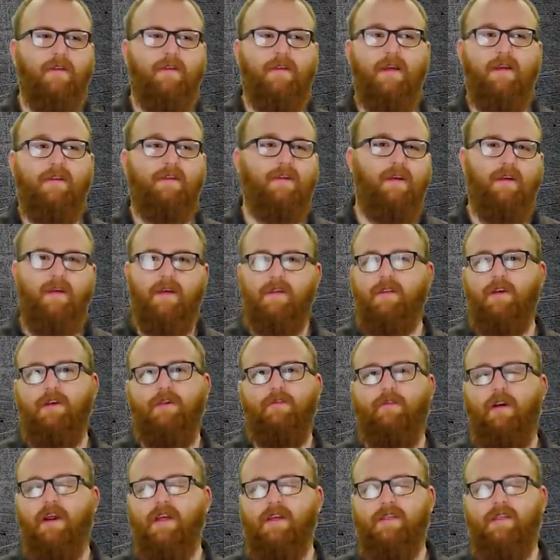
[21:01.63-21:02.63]
it, it's, a, it's a
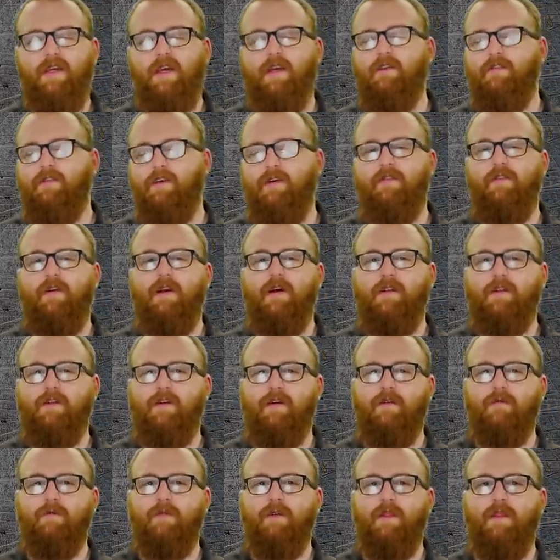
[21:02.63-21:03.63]
great secondary for
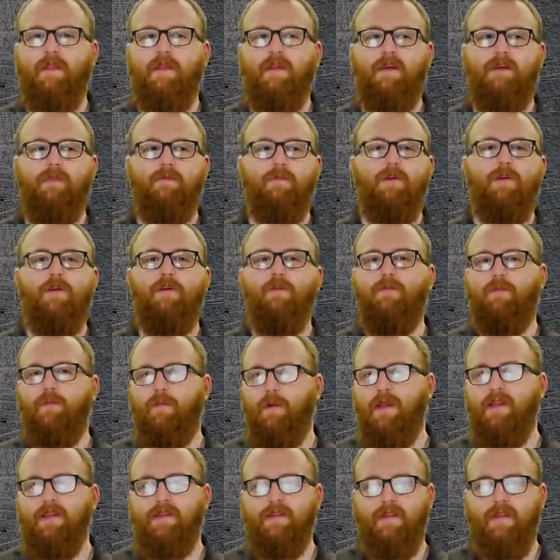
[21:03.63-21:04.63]
Eldar with the
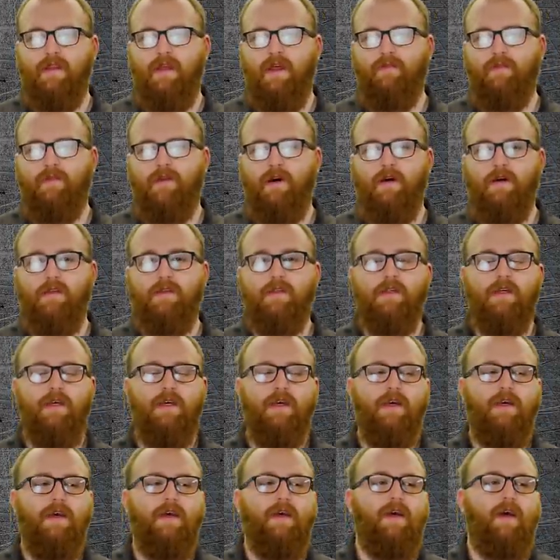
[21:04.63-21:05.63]
manoeuvrability that they've got.
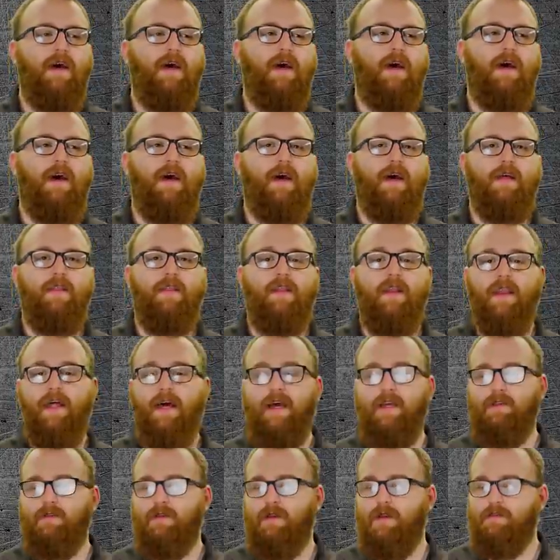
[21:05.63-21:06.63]
And uh, the
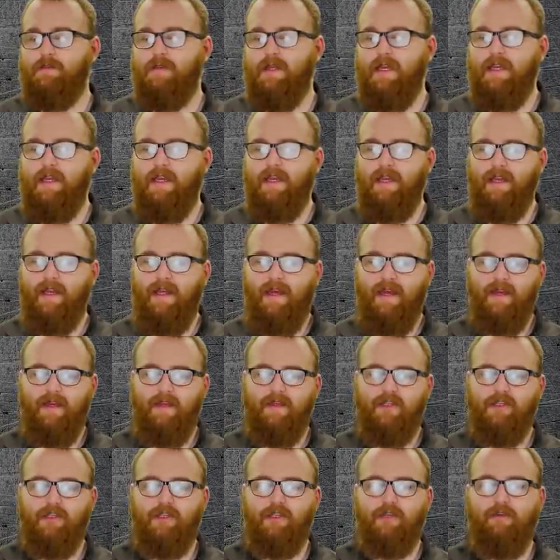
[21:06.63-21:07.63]
last one I'm taking
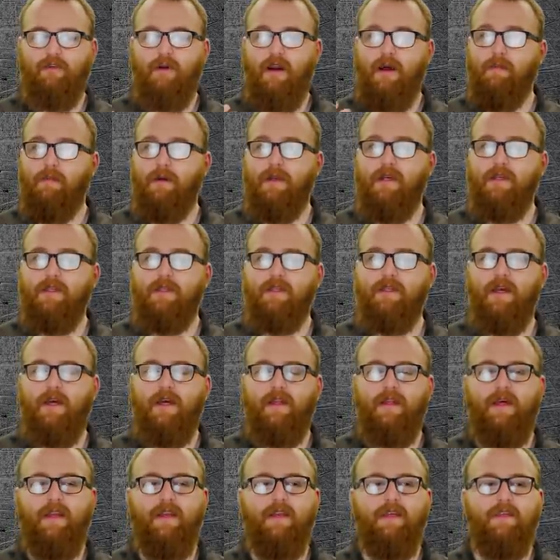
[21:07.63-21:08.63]
is Scramblers,
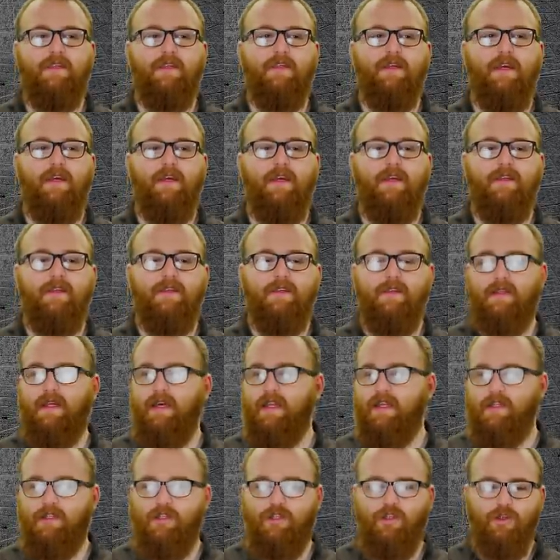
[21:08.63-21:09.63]
and that is ex
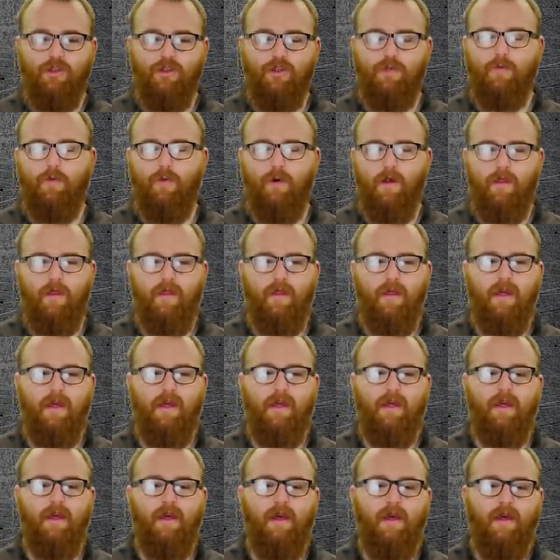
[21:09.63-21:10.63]
that is just what
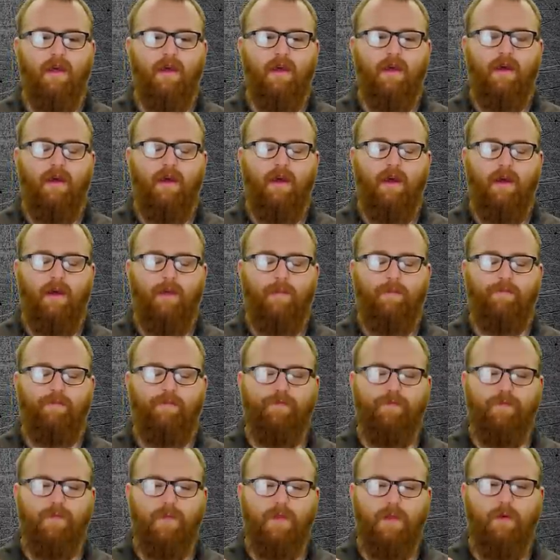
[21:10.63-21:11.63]
the um,
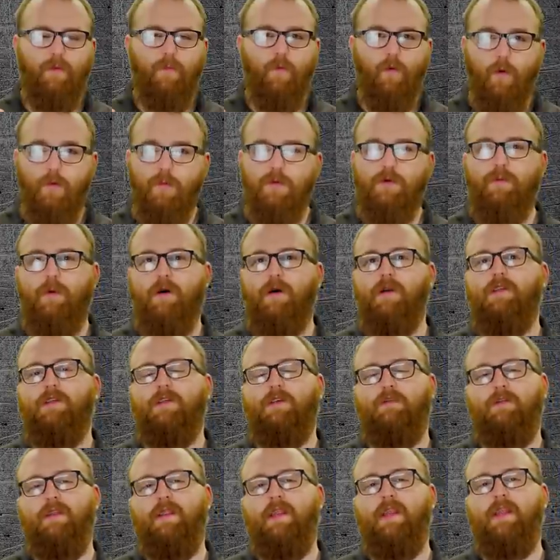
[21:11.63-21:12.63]
Warp Spiders
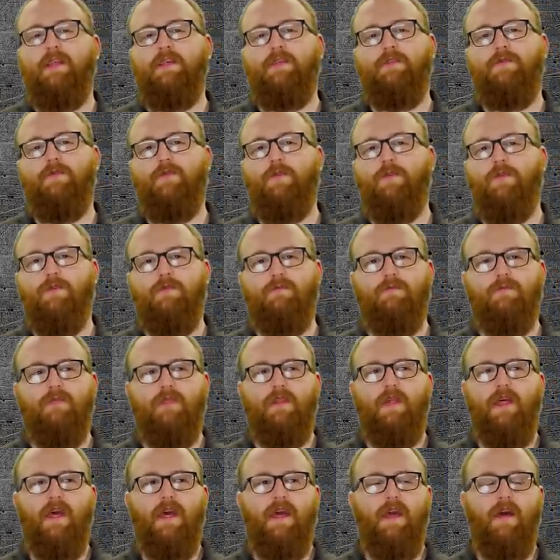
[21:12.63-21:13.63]
are in the list for.
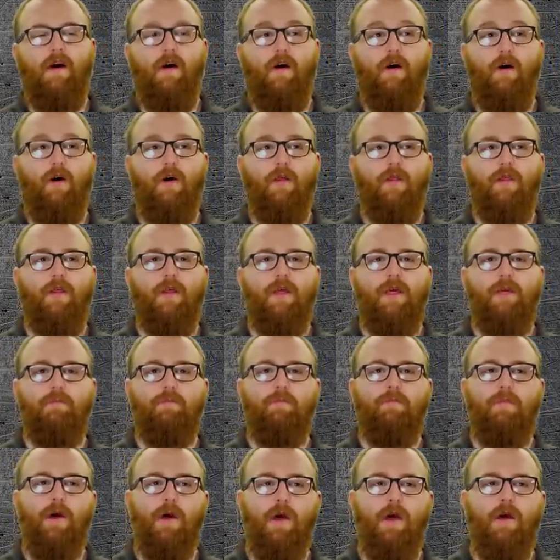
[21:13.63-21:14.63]
They are the
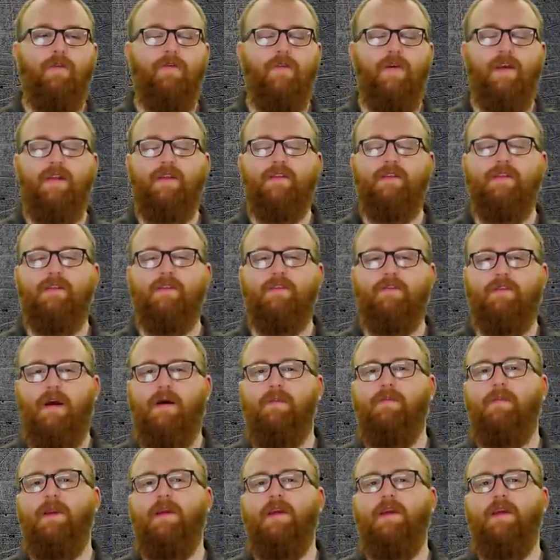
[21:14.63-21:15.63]
perfect
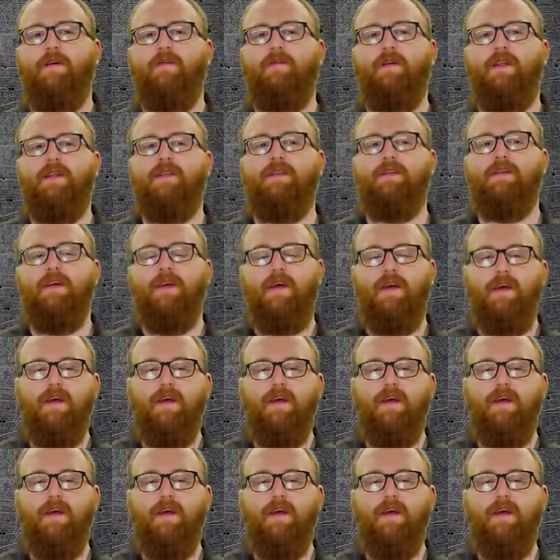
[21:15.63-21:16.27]
Scrambler unit,